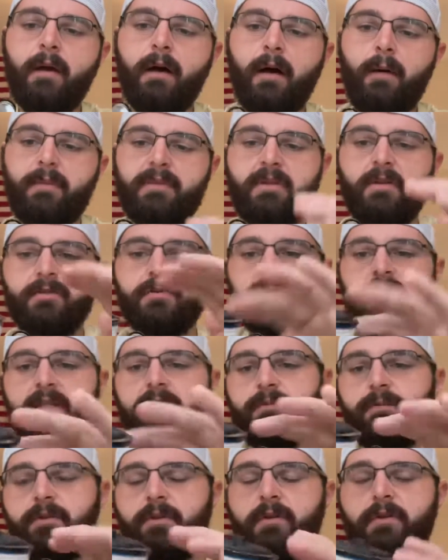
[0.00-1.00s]
It's also
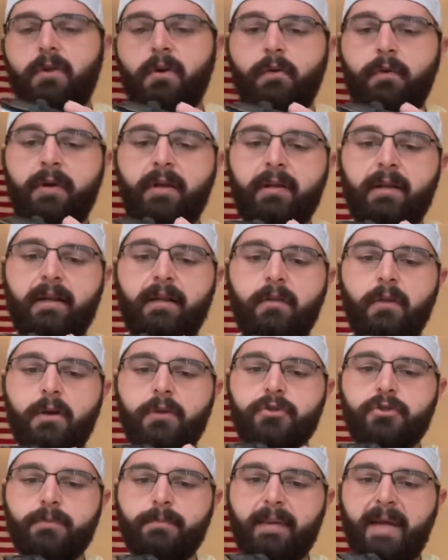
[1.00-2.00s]
nice when you're throwing like
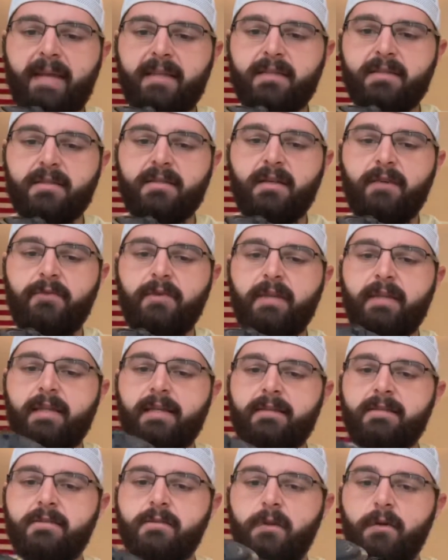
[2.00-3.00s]
larger baits and stuff, you get
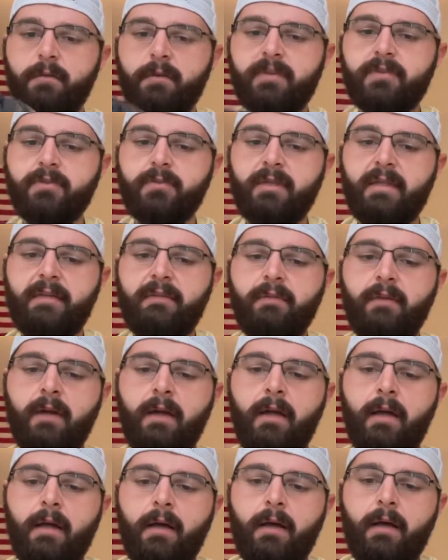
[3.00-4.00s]
that slow retrieve.
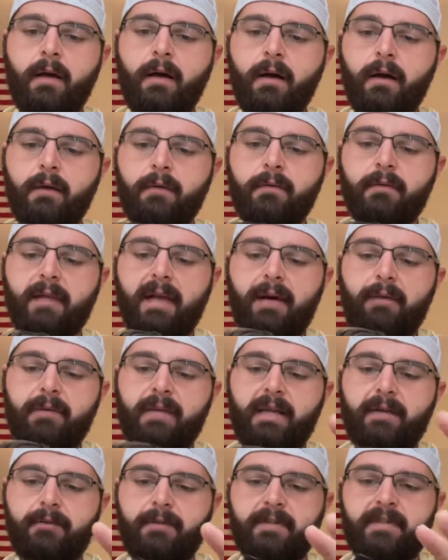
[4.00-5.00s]
I would
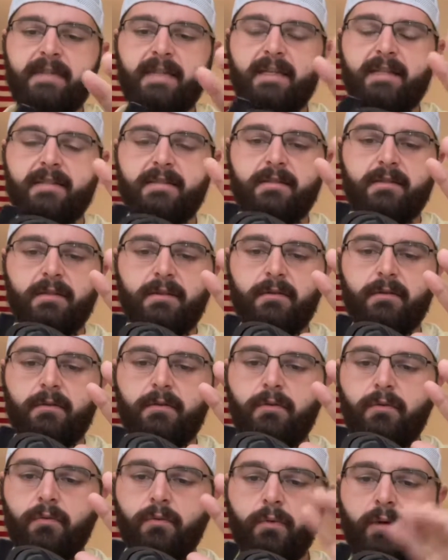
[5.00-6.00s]
definitely say this is a
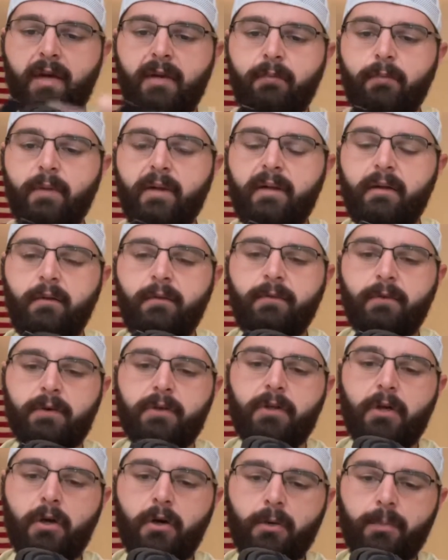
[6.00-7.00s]
great reel for
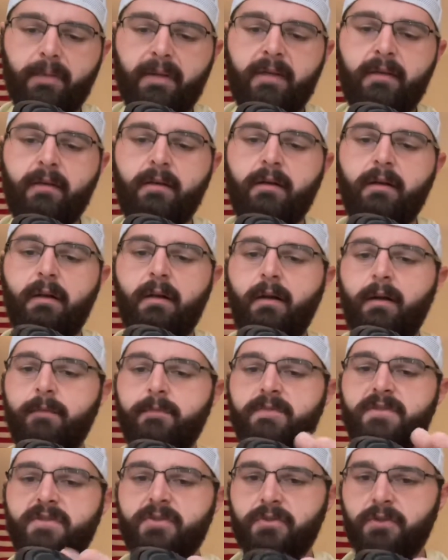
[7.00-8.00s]

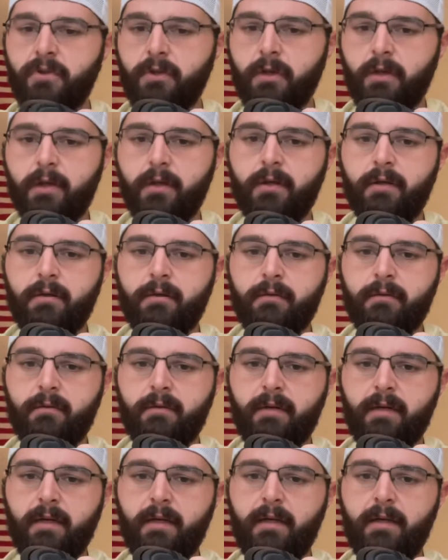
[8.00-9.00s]
tarpon, snook.
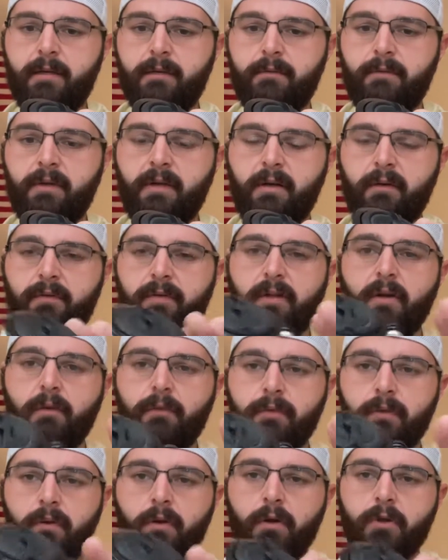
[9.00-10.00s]
If you're
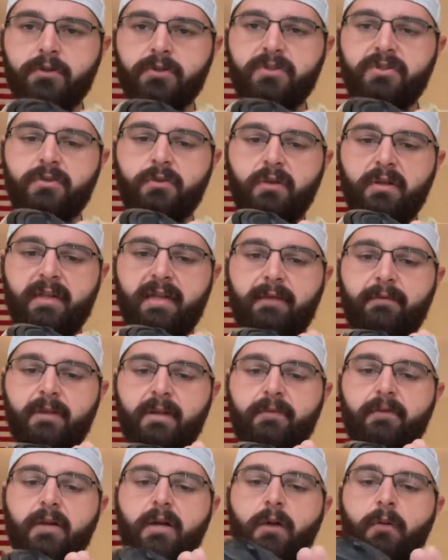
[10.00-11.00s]
going for larger snook, definitely
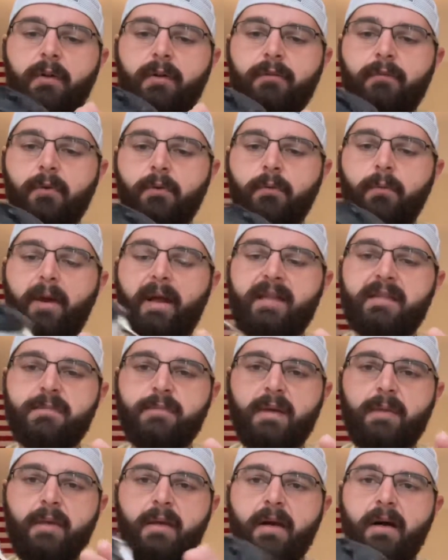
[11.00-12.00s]
if you're going for reds,
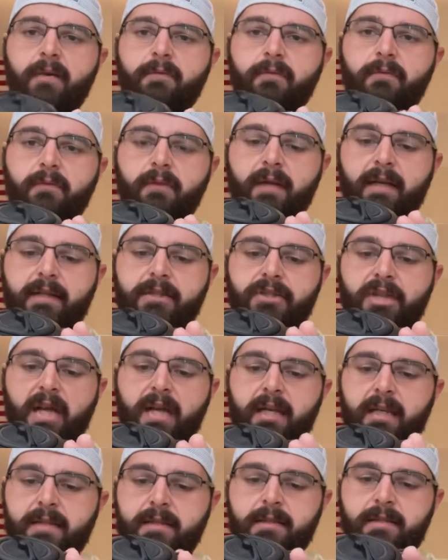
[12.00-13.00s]
maybe off of like
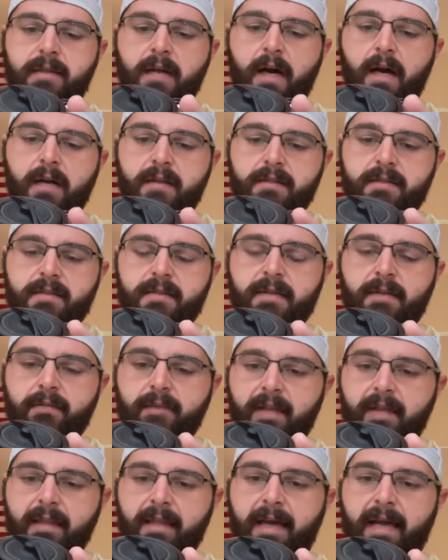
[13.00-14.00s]
jetties and docks and stuff
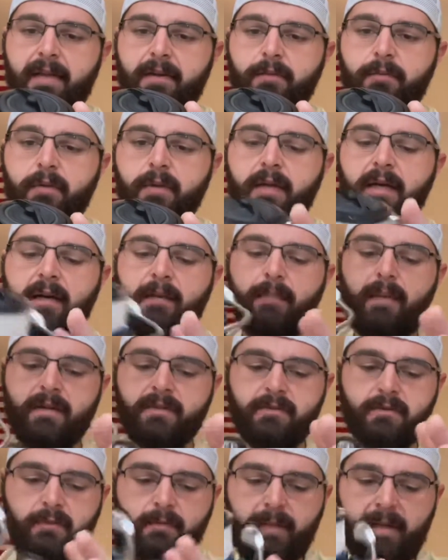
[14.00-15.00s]
like that, you really got to
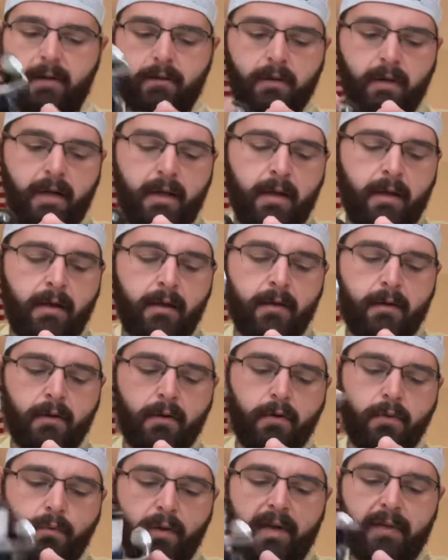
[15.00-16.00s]
muscle them out.
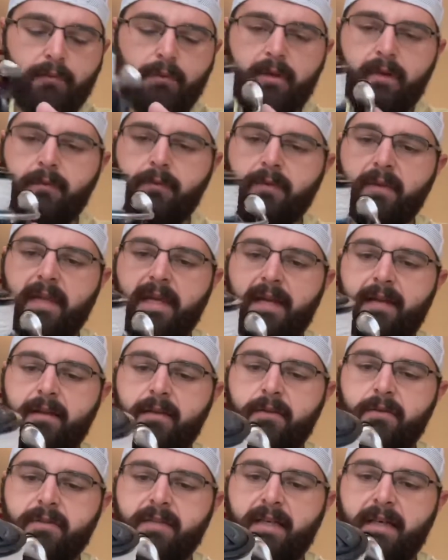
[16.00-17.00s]
Great reel for
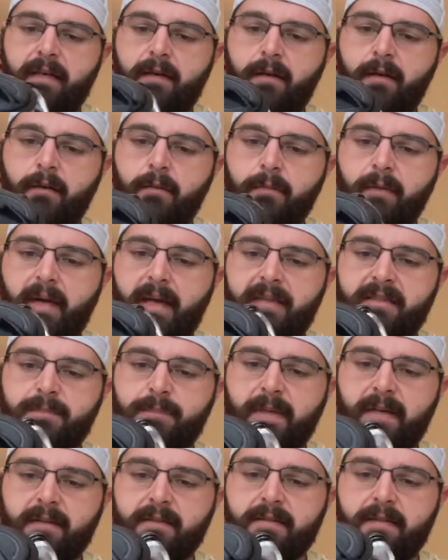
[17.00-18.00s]
those
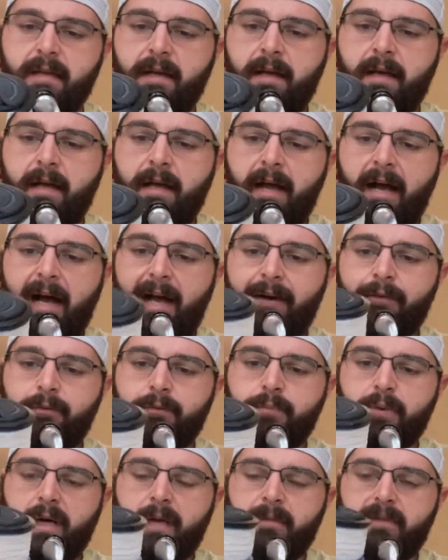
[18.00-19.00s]
aspects. I
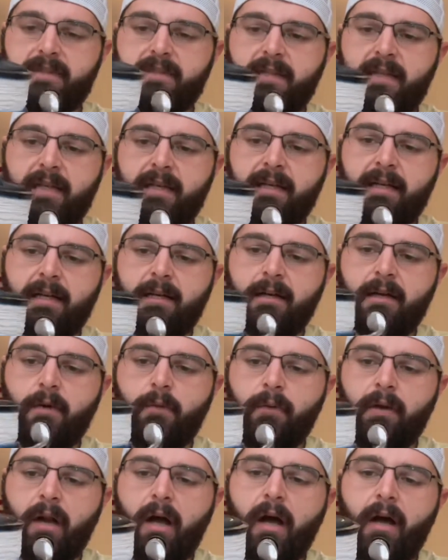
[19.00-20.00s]
would probably say
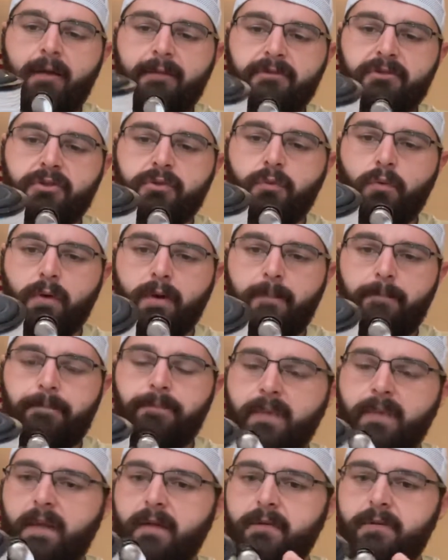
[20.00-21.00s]
going offshore,
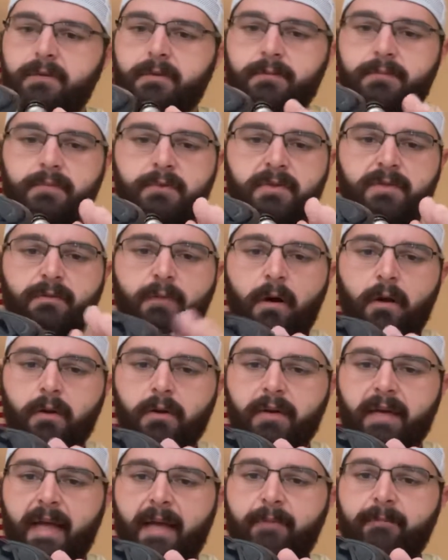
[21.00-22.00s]
some
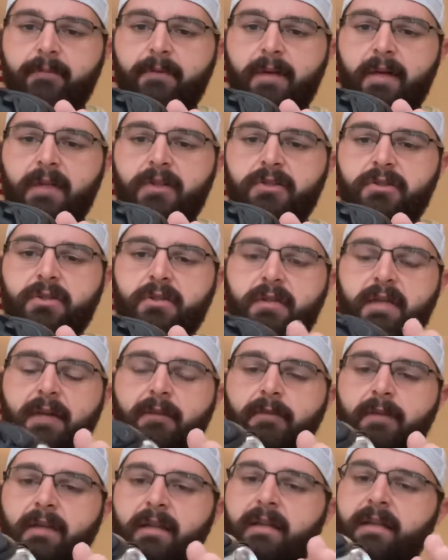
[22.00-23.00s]
smaller game fish,
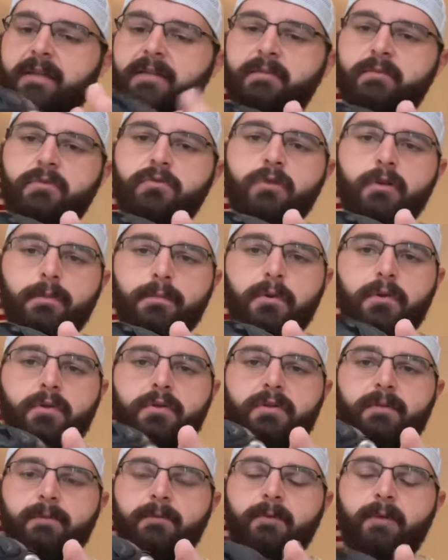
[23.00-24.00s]
definitely like some grouper,
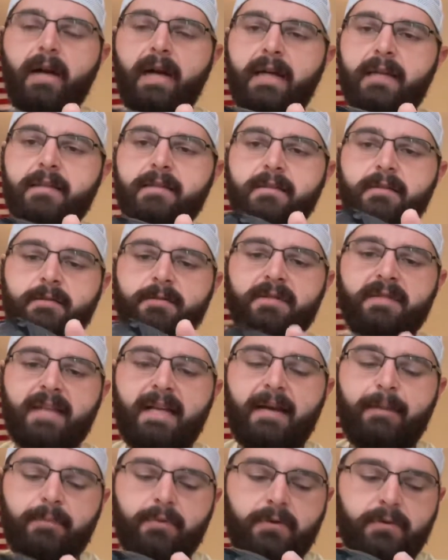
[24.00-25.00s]
some reds, some
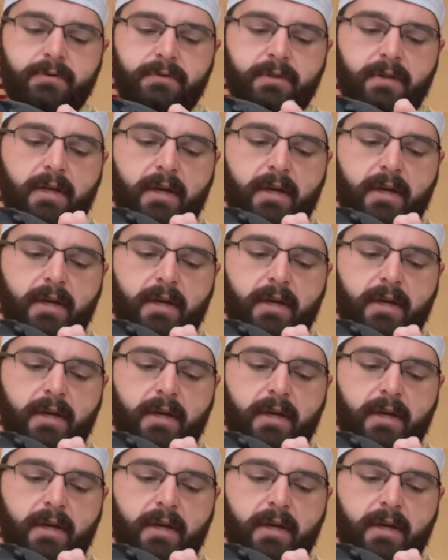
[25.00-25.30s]
snappers.